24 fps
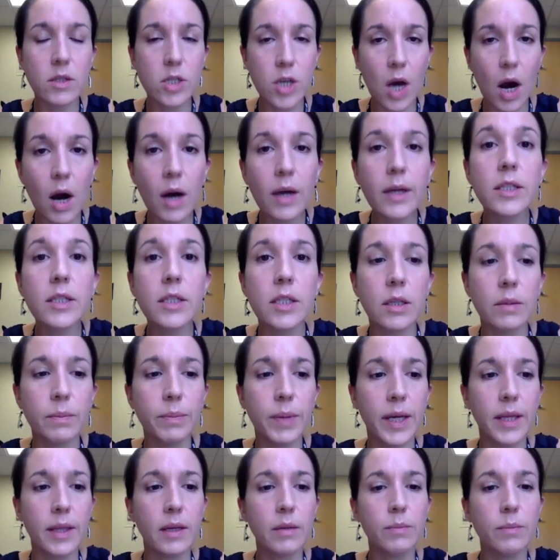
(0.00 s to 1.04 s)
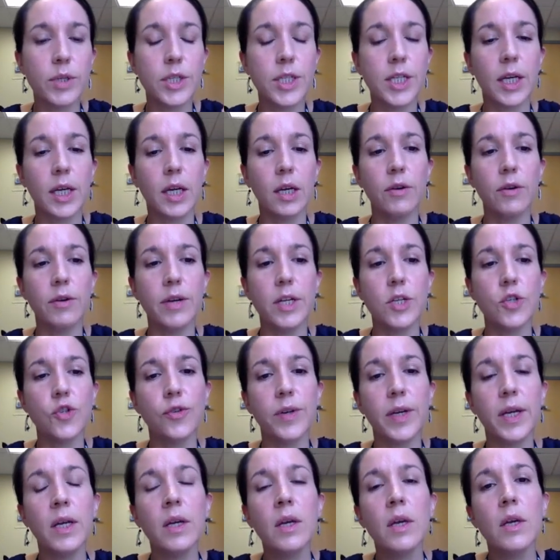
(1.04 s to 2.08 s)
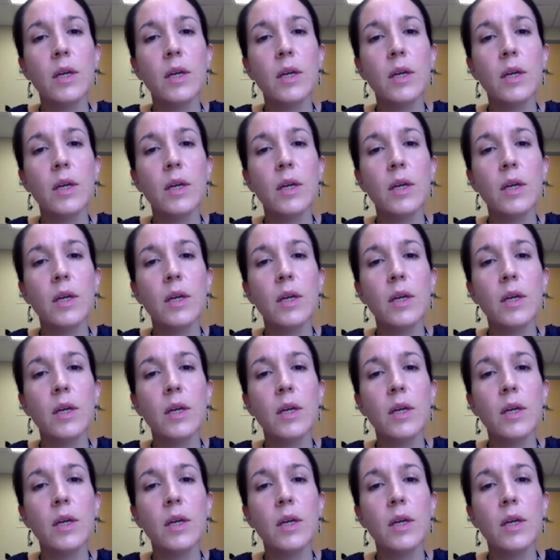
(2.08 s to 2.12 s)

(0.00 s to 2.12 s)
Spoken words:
targeted by that particular injury.